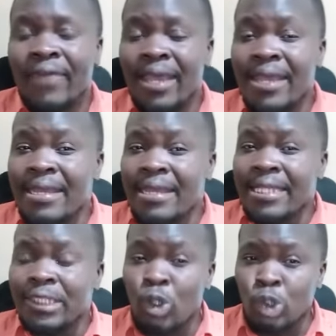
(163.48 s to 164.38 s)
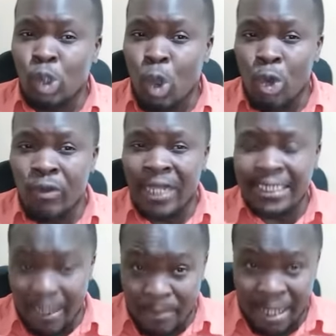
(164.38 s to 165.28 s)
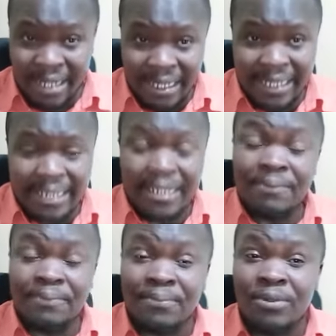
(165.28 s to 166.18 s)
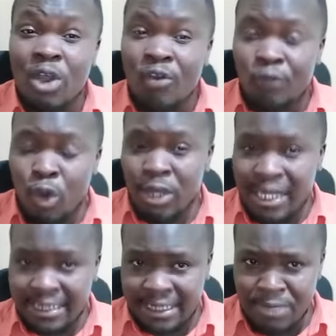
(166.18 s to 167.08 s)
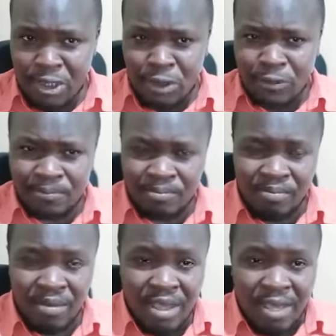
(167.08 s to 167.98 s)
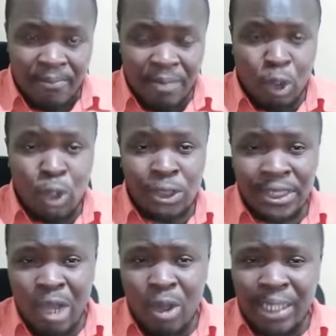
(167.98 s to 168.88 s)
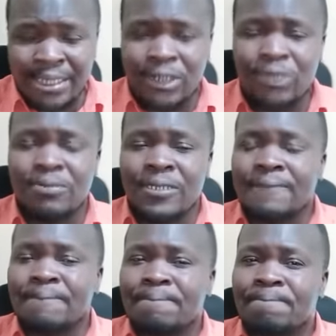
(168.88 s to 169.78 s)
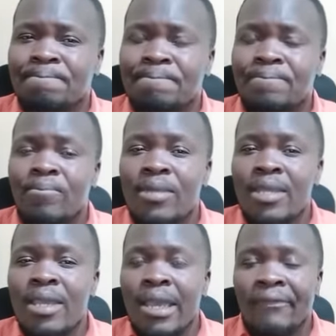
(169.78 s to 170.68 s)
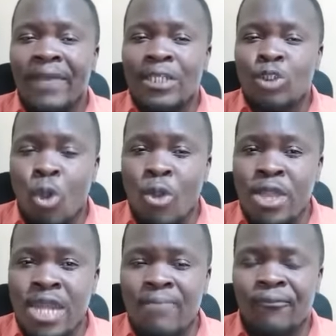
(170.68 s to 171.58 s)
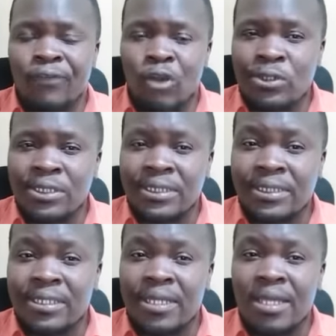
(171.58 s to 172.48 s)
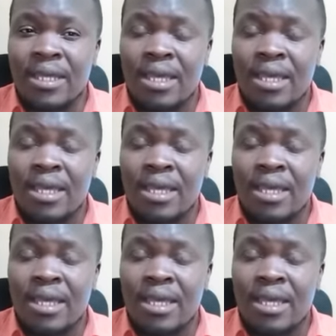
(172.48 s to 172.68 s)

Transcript: then it's not all that a bad lineup for Azimio. Because now assuming that ODM fronts